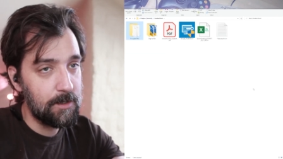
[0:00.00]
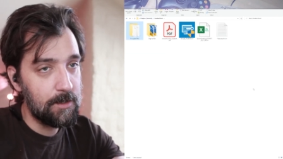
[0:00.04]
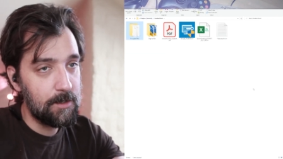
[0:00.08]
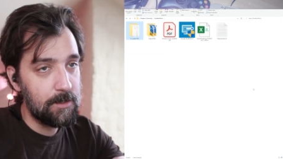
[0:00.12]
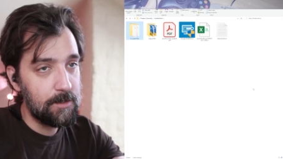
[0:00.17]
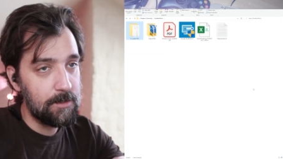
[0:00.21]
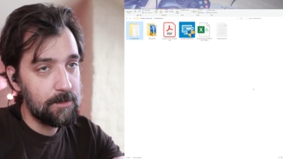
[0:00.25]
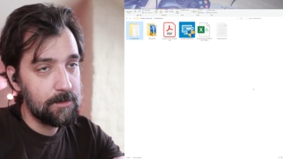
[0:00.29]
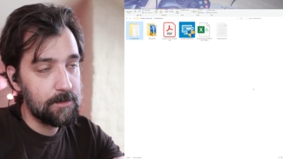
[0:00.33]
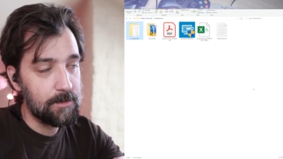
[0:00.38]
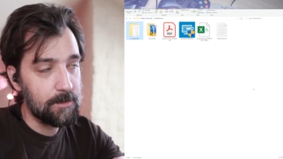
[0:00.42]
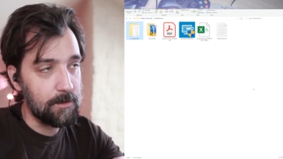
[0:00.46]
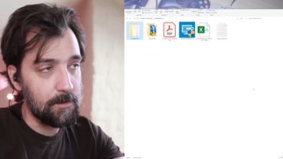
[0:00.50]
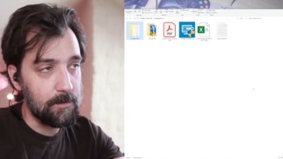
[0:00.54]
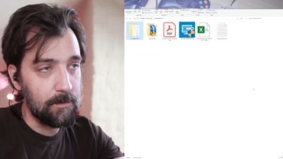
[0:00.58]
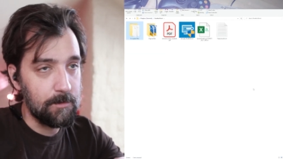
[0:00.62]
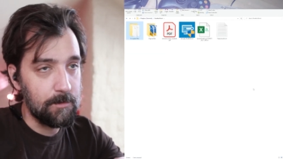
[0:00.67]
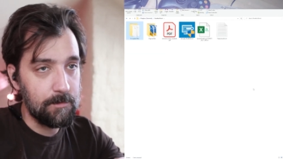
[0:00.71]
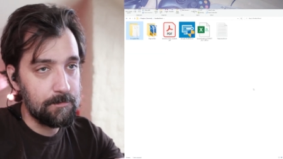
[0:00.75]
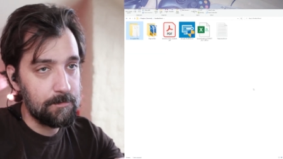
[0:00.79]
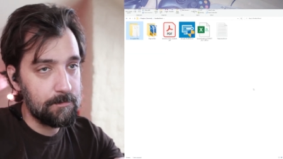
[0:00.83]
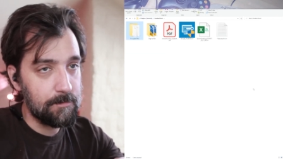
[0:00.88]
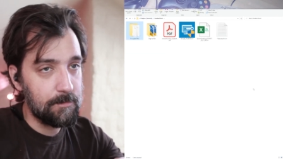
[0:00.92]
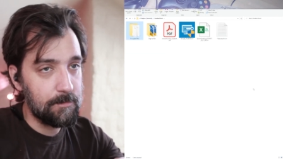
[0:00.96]

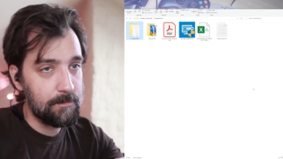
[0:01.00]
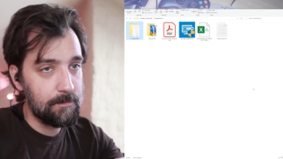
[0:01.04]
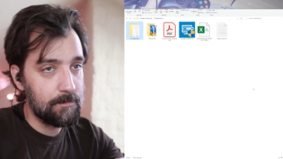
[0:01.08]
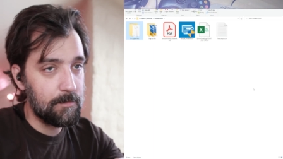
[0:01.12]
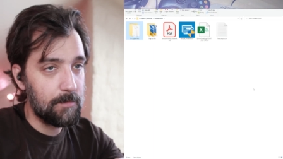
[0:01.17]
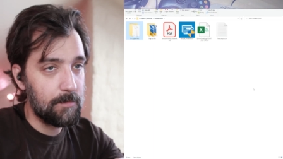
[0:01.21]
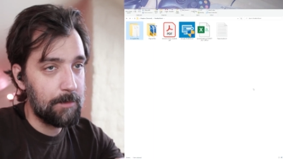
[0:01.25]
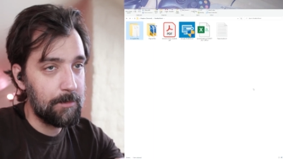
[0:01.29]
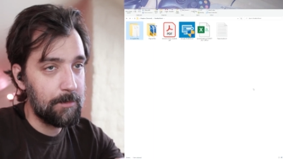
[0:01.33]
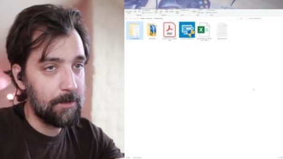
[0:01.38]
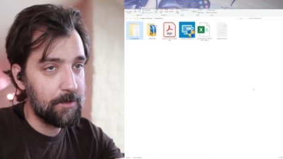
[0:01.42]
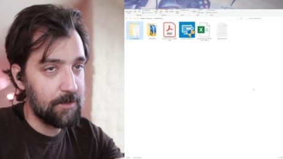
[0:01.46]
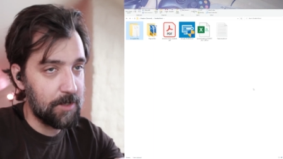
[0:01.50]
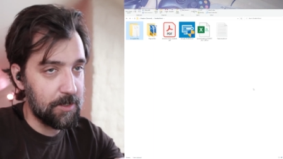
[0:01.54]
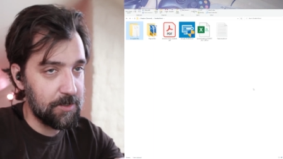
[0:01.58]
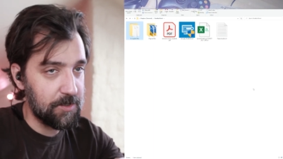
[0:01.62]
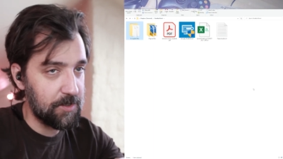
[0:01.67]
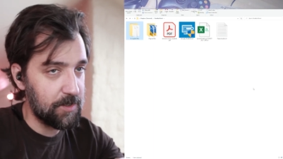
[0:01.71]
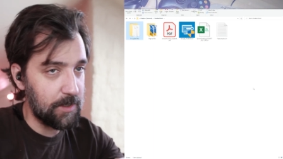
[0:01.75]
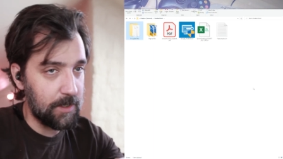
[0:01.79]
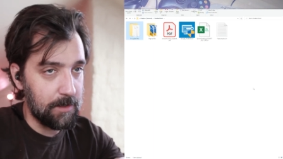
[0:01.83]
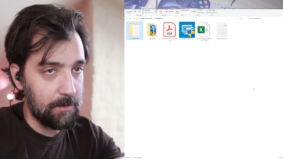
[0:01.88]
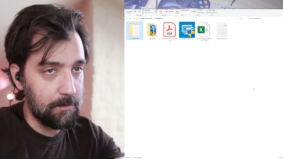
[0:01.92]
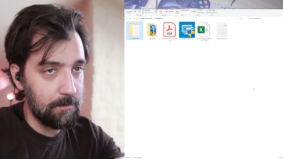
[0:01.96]
So I'm not
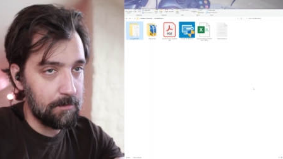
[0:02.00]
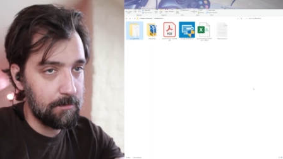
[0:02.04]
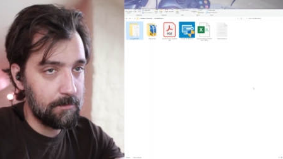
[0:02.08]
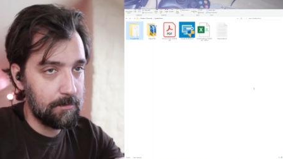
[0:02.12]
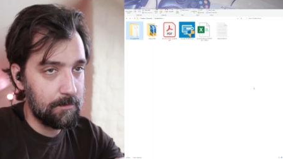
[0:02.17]
touching